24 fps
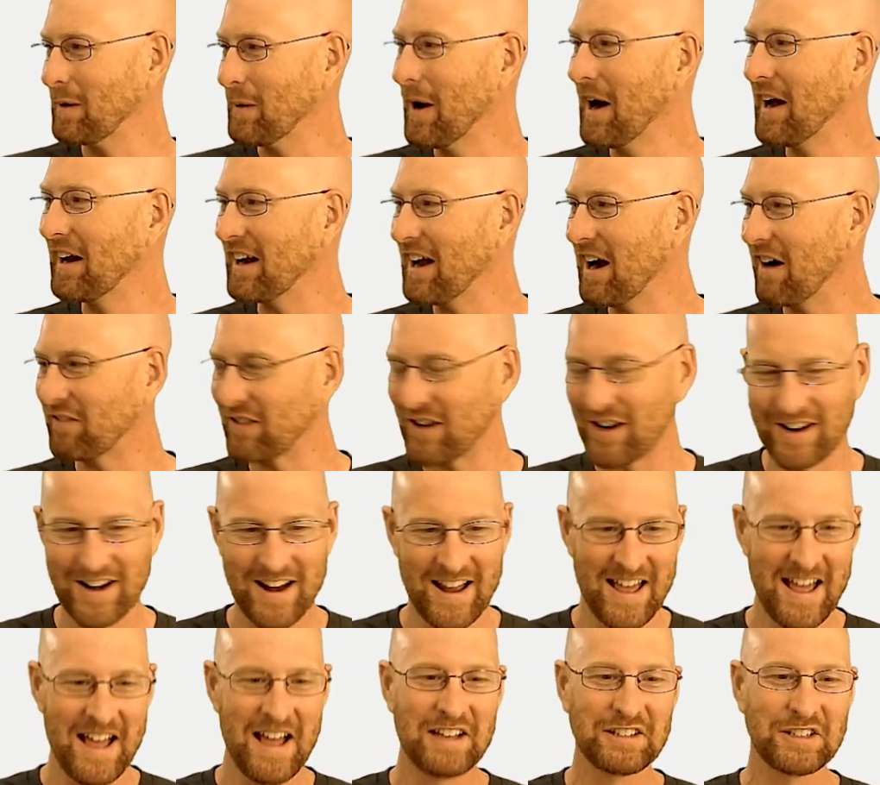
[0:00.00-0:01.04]
but whatever.
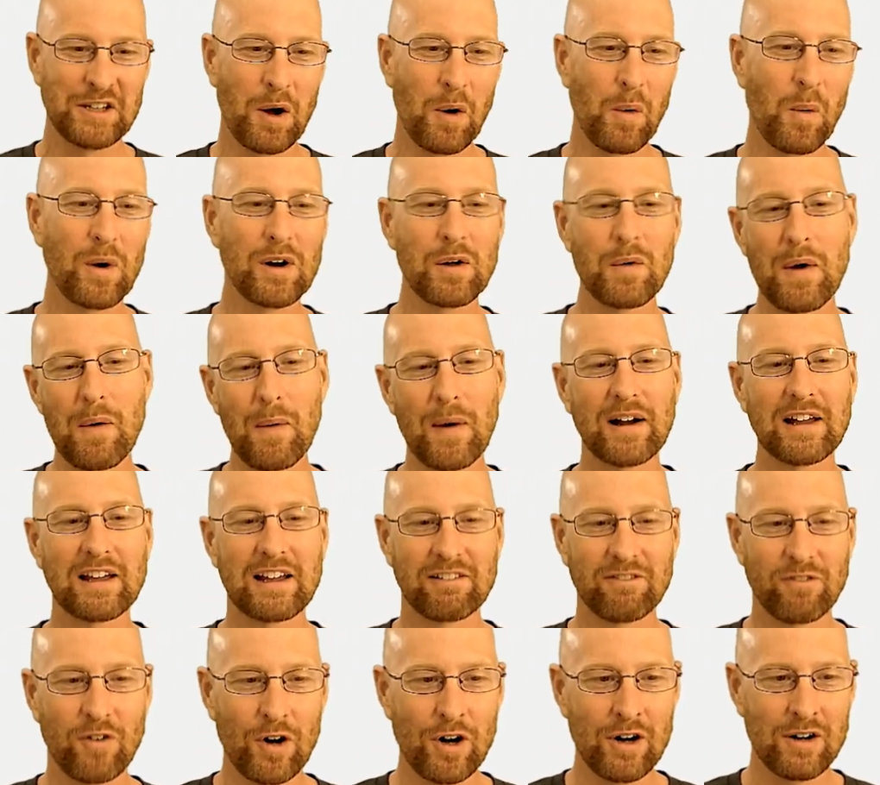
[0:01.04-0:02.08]
So what do we want
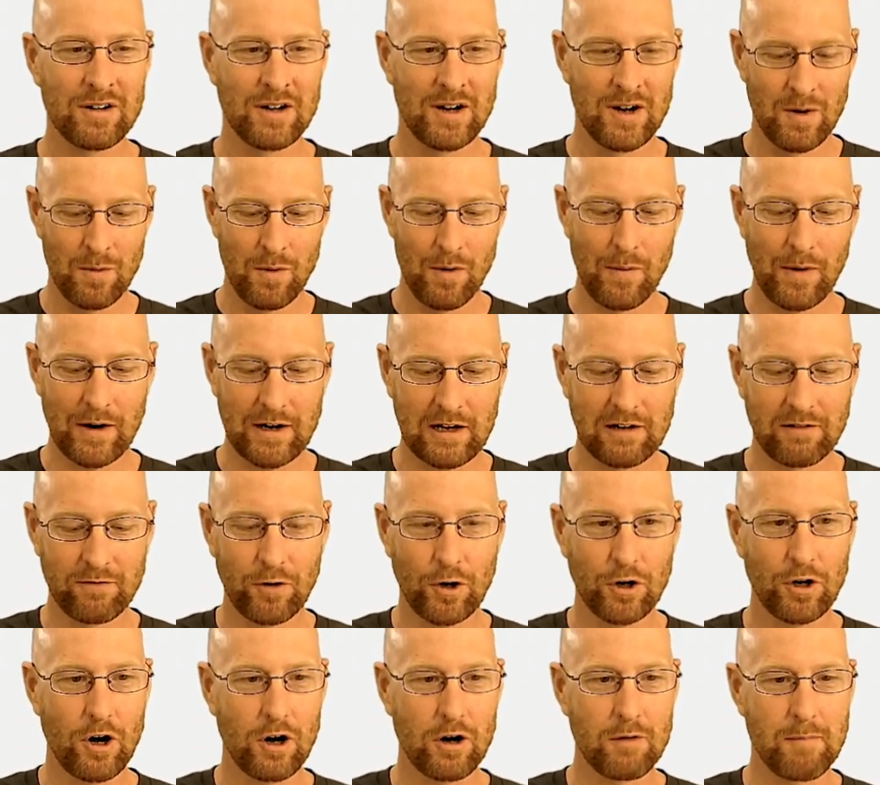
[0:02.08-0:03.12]
to convert? We want to
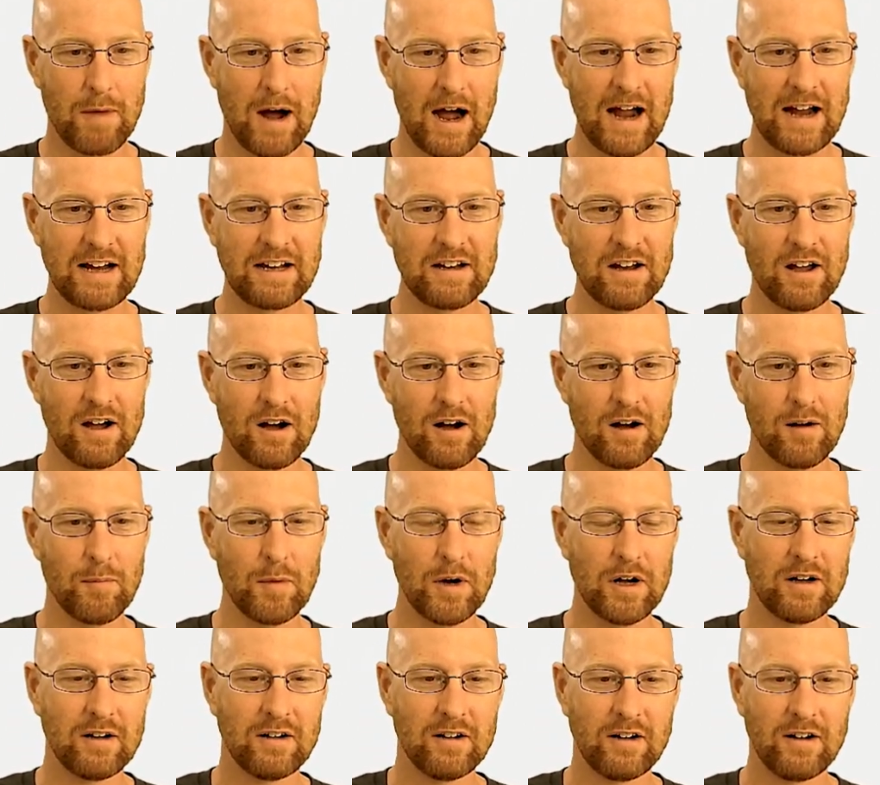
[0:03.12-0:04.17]
convert our mind
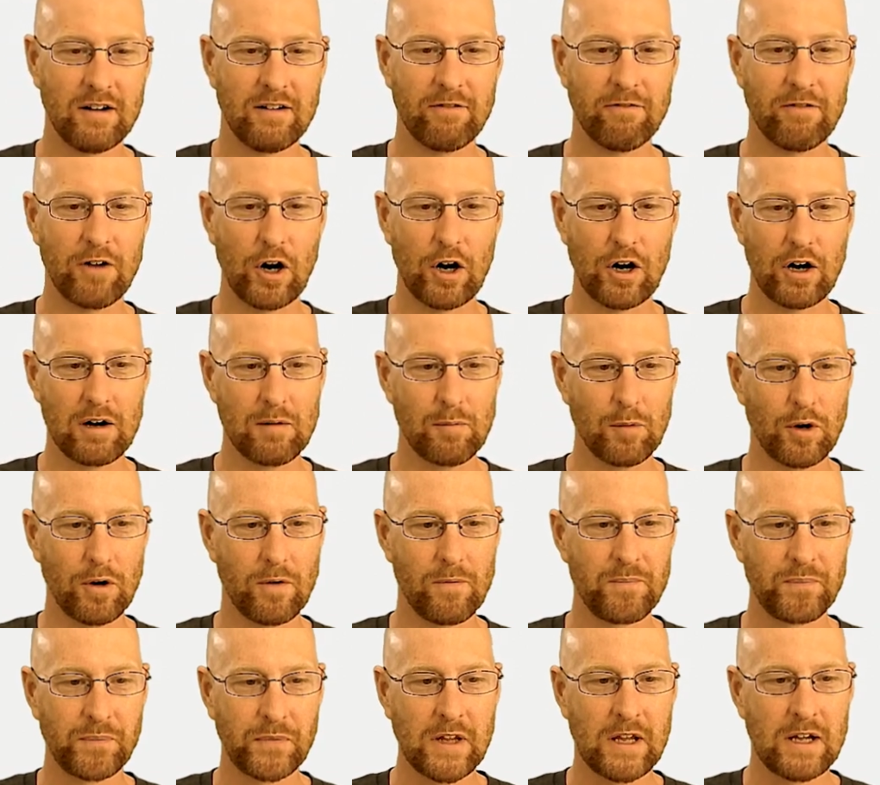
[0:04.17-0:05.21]
num
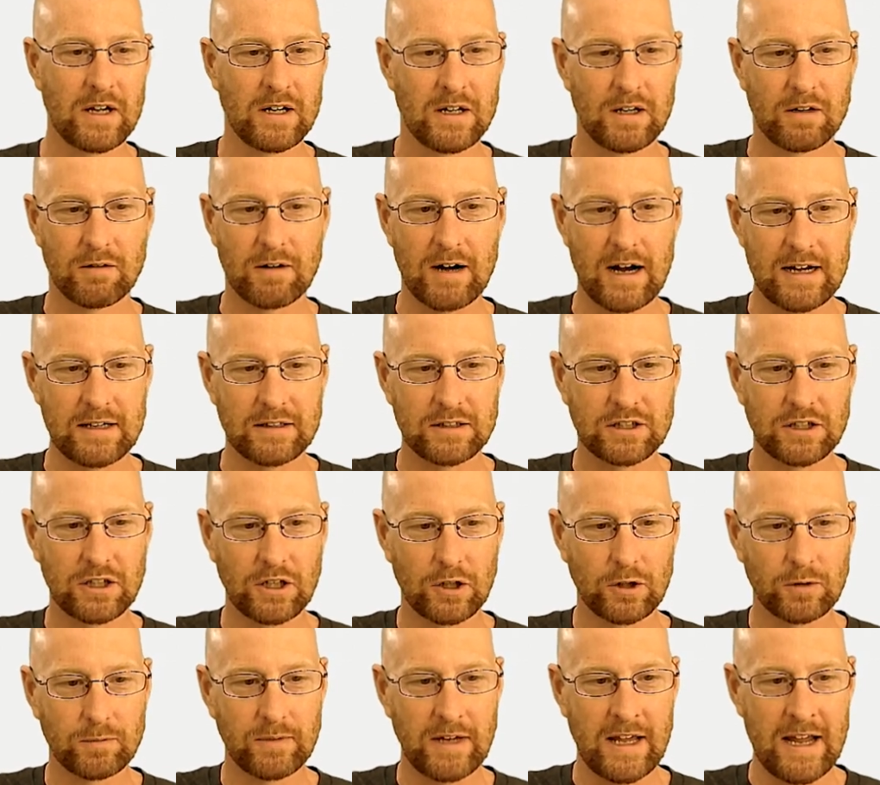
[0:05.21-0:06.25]
variable, right?
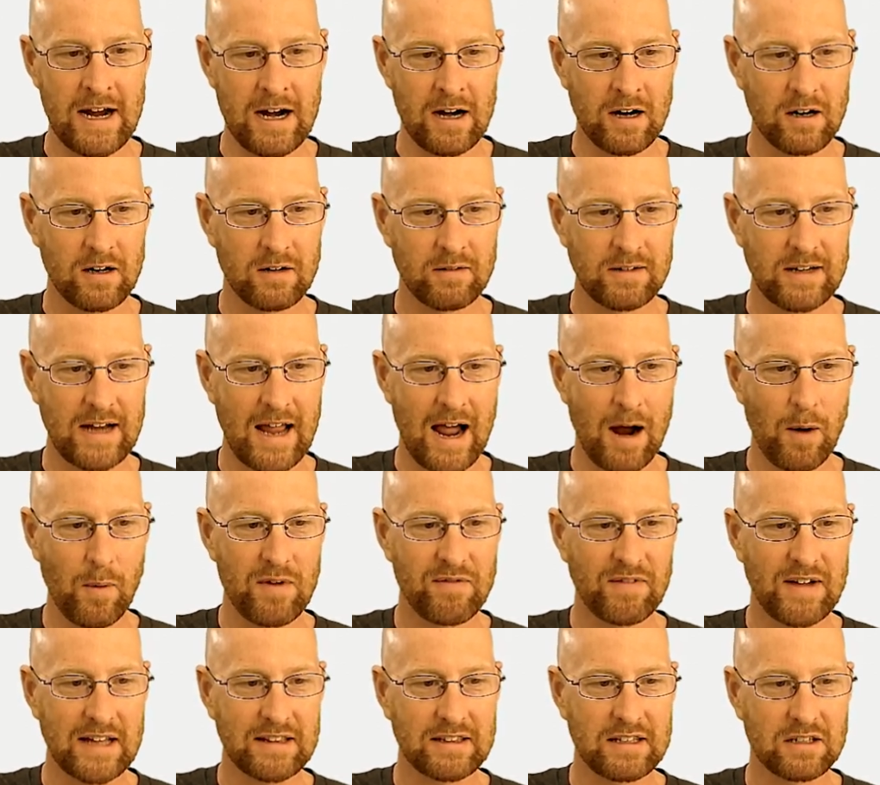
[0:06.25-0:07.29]
So here, now
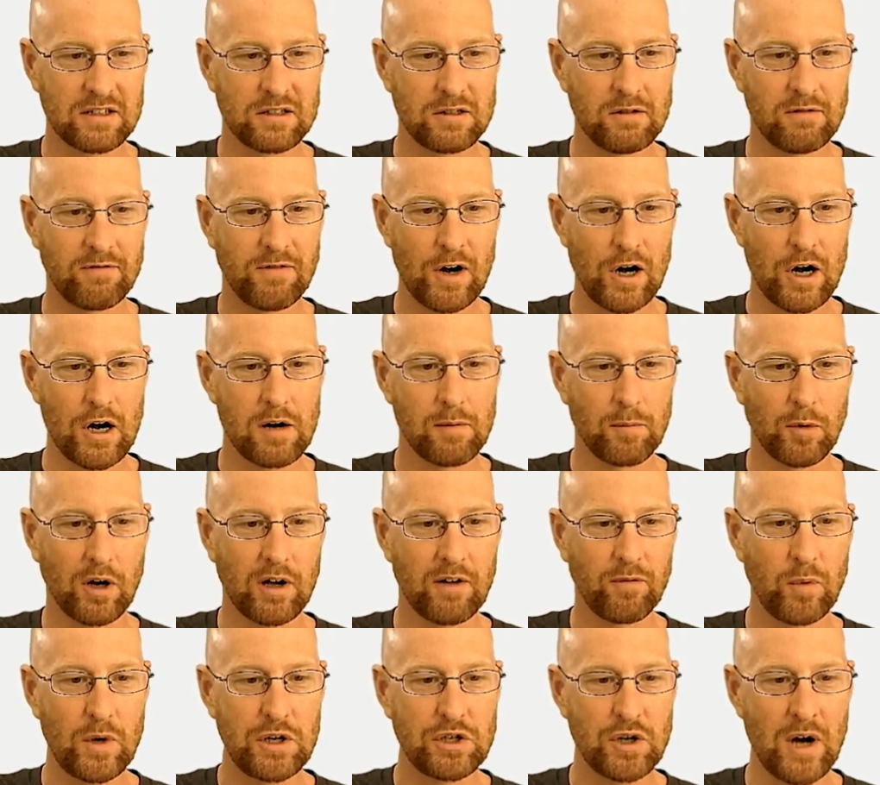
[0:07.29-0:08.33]
we've got this new variable.
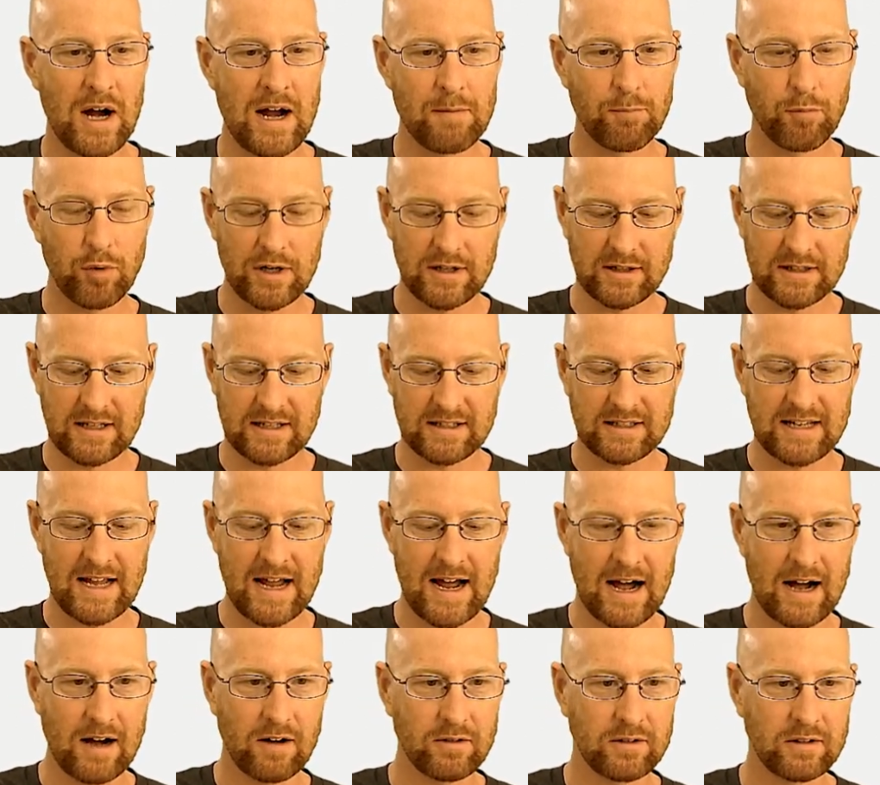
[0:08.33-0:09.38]
If we try and print this
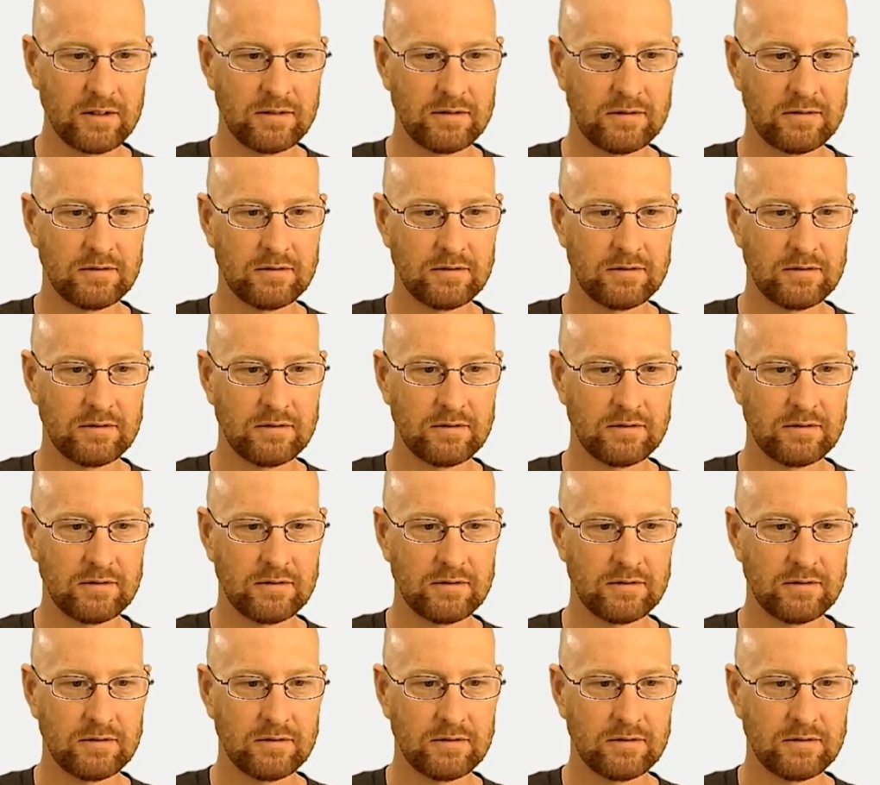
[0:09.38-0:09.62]
out,